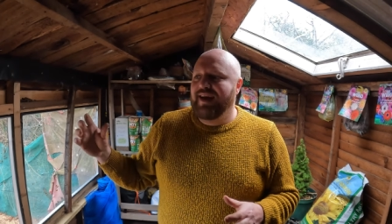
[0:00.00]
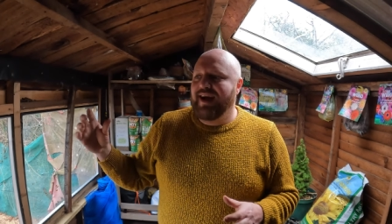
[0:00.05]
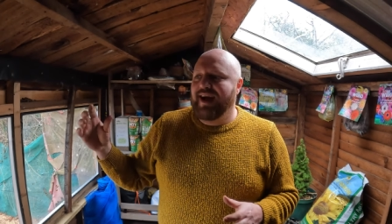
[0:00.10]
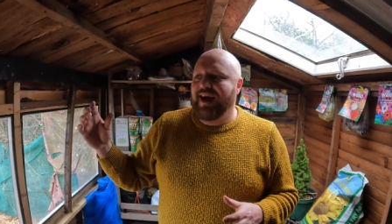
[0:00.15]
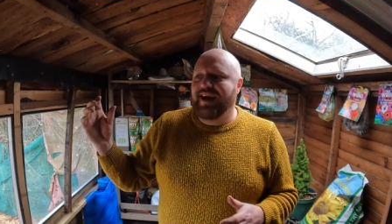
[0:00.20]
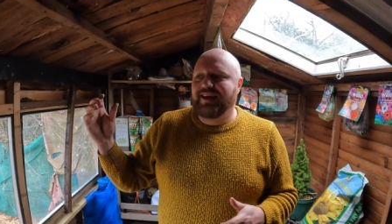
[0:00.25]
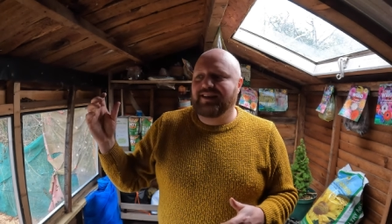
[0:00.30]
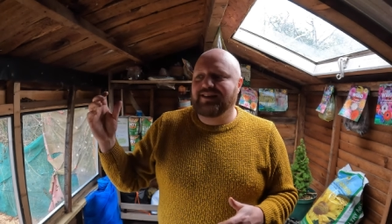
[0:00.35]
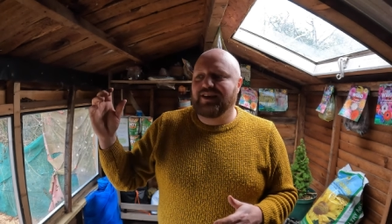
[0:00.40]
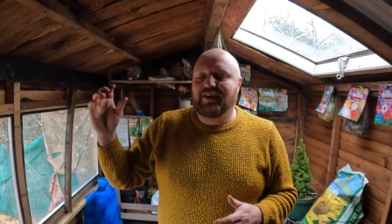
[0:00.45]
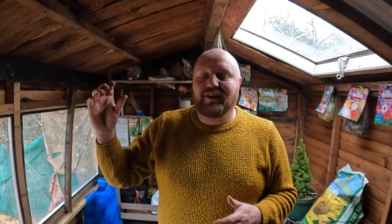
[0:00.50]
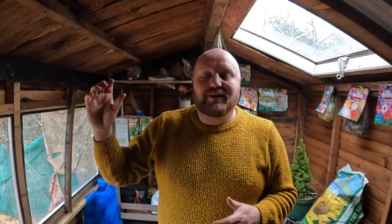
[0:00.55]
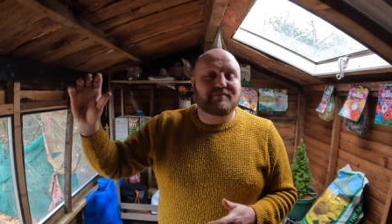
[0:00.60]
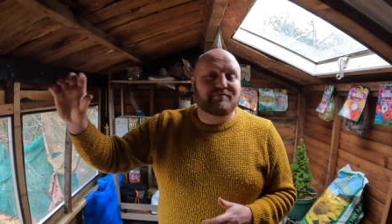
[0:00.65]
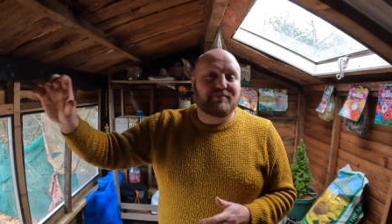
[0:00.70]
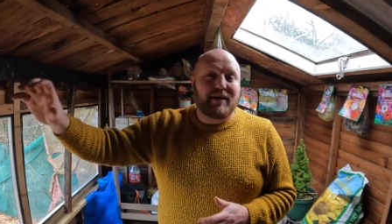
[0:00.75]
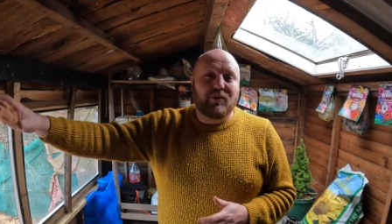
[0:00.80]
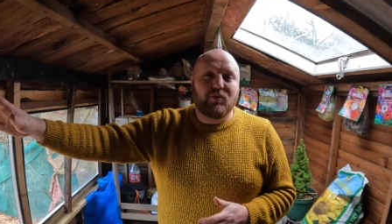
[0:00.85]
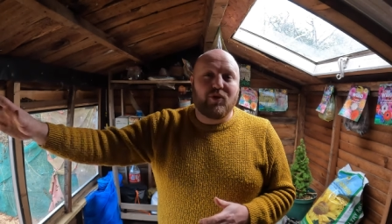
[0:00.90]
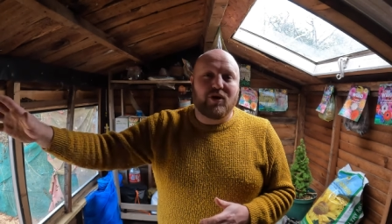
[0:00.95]
And
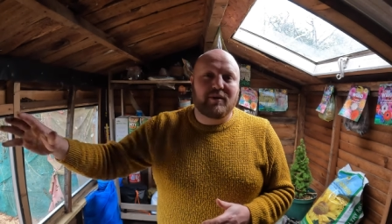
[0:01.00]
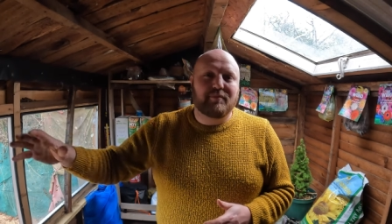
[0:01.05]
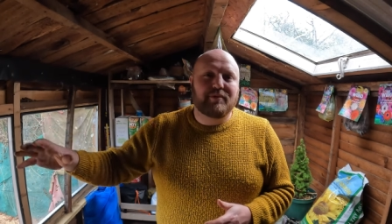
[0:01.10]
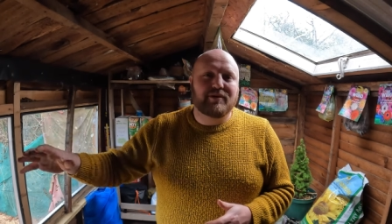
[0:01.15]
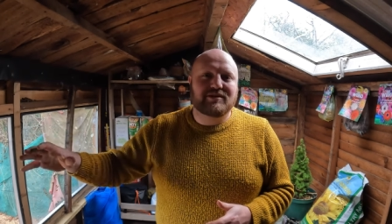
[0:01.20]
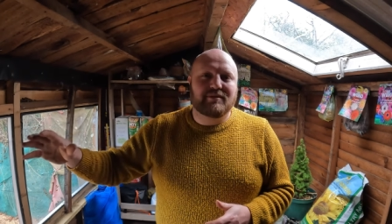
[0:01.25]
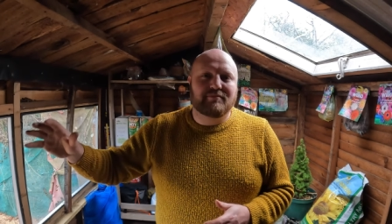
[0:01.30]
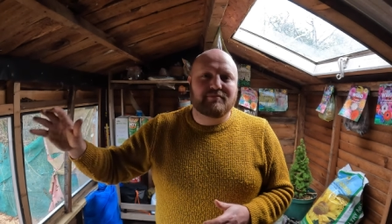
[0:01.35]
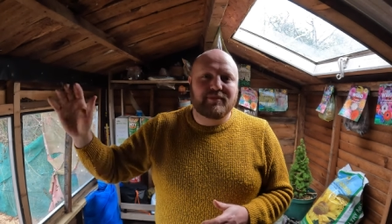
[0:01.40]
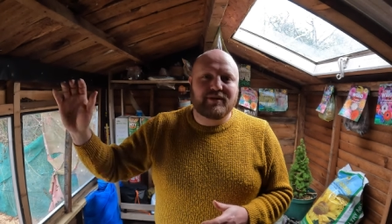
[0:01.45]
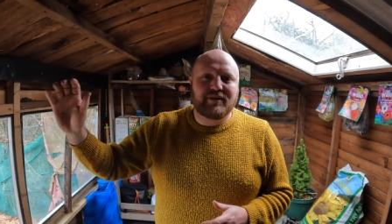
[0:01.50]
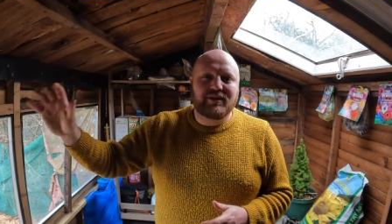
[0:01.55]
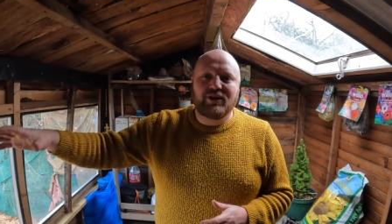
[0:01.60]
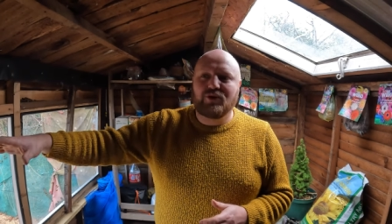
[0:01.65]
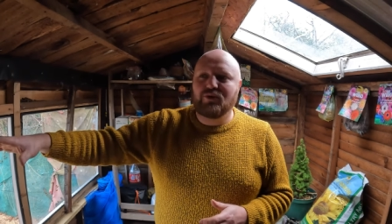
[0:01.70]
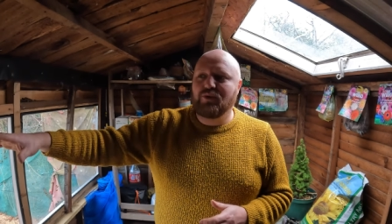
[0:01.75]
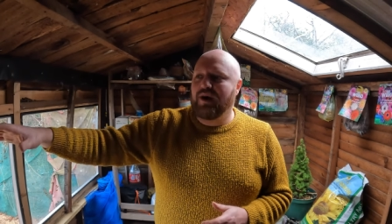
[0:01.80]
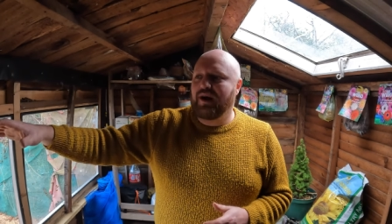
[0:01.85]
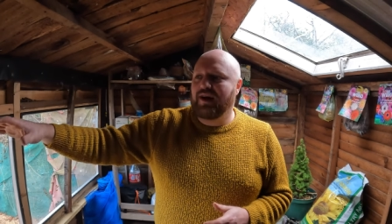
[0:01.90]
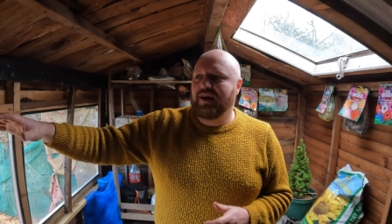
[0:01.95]
I wanna put some
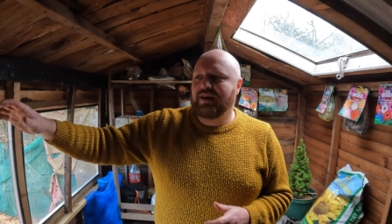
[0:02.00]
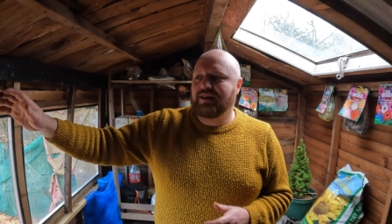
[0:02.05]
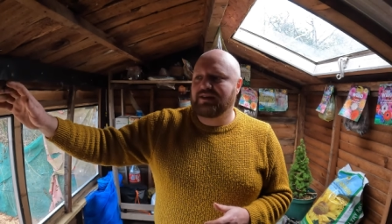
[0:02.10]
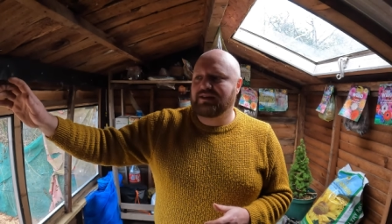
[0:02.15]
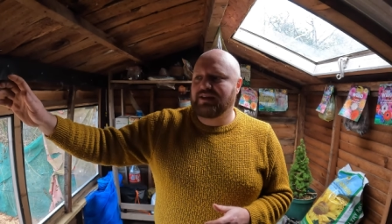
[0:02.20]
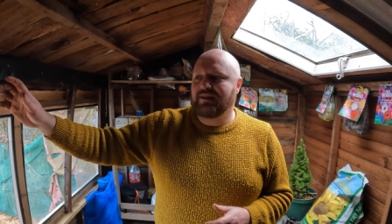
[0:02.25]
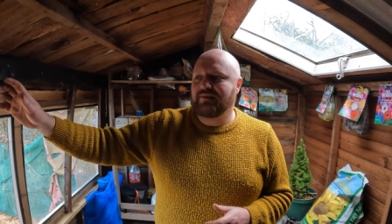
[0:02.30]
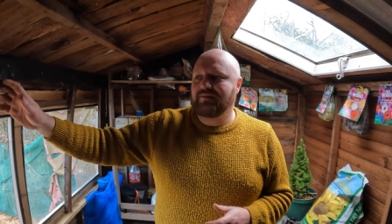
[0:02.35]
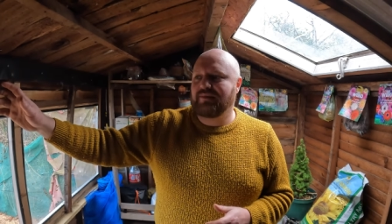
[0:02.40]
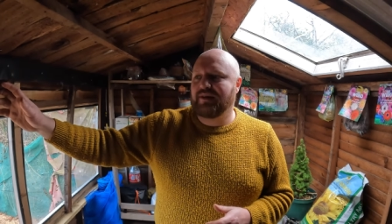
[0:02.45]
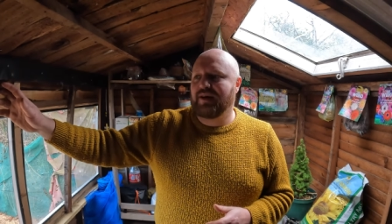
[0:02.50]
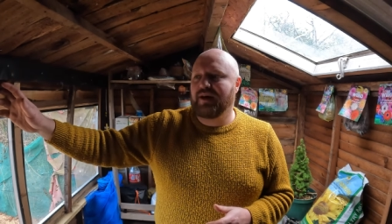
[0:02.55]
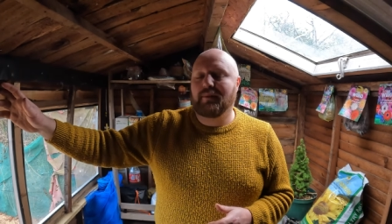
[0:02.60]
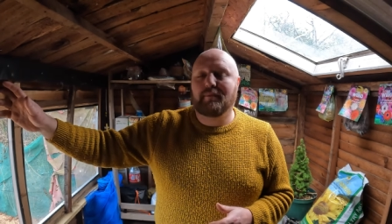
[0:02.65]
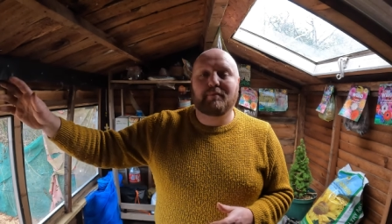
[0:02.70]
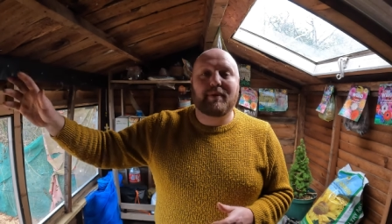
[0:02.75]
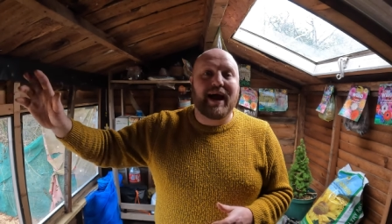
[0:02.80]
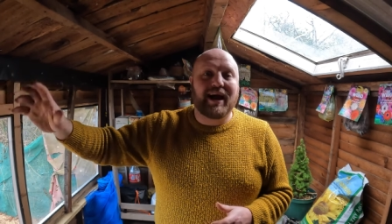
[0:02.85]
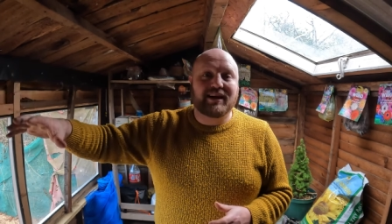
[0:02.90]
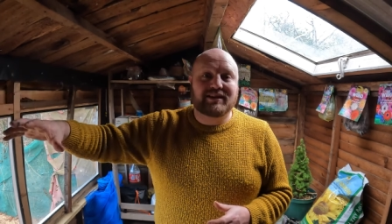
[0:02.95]
manure, some
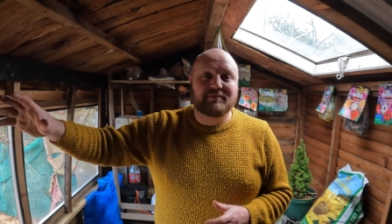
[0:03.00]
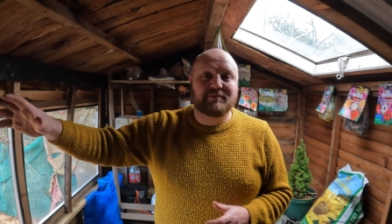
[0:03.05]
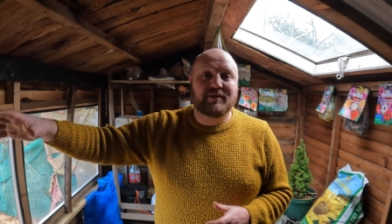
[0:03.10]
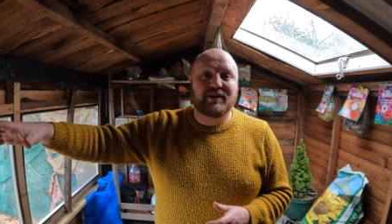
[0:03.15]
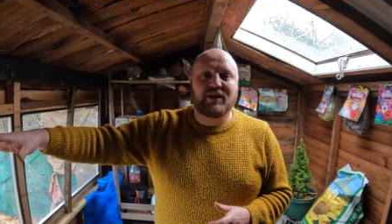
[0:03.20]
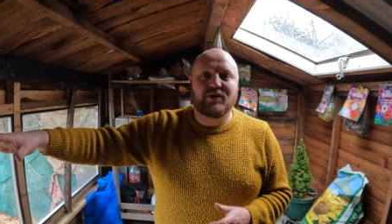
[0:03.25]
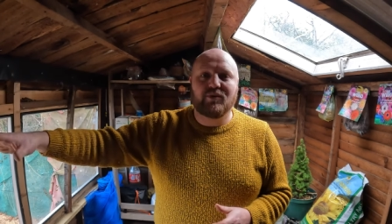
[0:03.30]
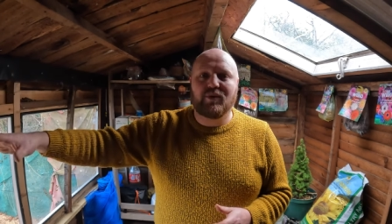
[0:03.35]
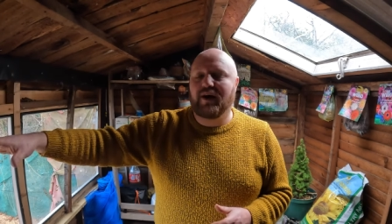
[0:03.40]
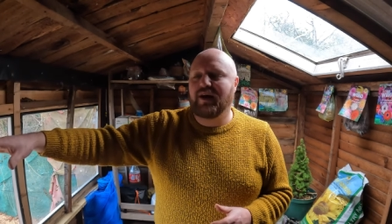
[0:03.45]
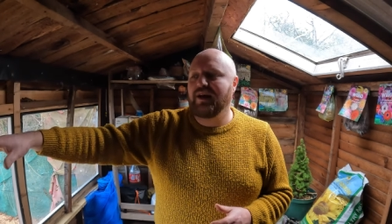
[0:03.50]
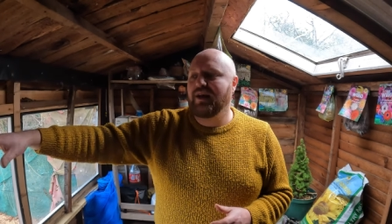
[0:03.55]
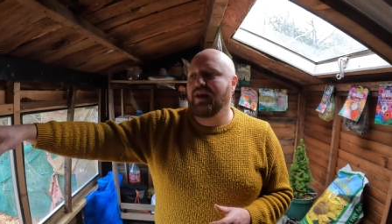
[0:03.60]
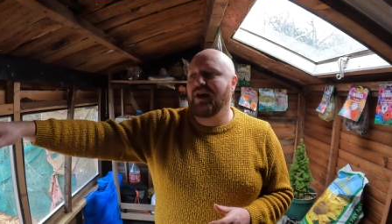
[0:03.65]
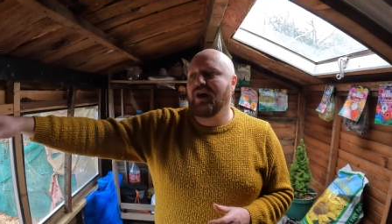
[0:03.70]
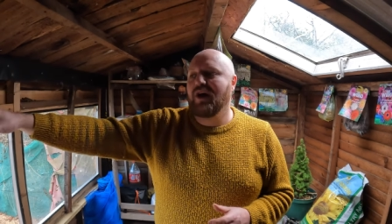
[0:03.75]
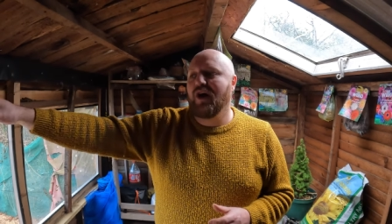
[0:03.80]
bagged manure